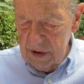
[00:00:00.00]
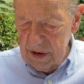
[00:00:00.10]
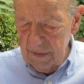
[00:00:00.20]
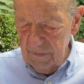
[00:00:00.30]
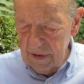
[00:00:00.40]

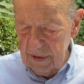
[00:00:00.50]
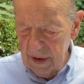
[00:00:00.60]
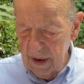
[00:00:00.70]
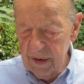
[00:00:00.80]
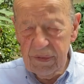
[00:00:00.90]
shivered
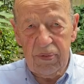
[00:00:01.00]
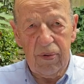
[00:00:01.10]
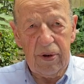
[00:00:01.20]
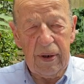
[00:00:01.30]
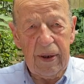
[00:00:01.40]

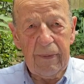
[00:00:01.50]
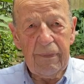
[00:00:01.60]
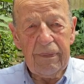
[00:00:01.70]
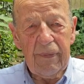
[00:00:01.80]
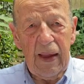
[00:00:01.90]
earthward
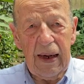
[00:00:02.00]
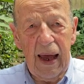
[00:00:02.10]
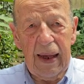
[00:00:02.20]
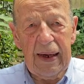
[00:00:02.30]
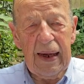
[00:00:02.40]

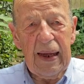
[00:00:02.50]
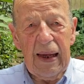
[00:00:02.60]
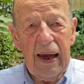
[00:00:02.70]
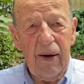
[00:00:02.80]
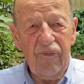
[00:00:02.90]
like
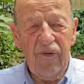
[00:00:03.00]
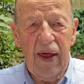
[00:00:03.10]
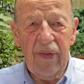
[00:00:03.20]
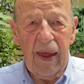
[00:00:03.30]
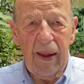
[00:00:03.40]
a
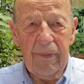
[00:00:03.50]
feather.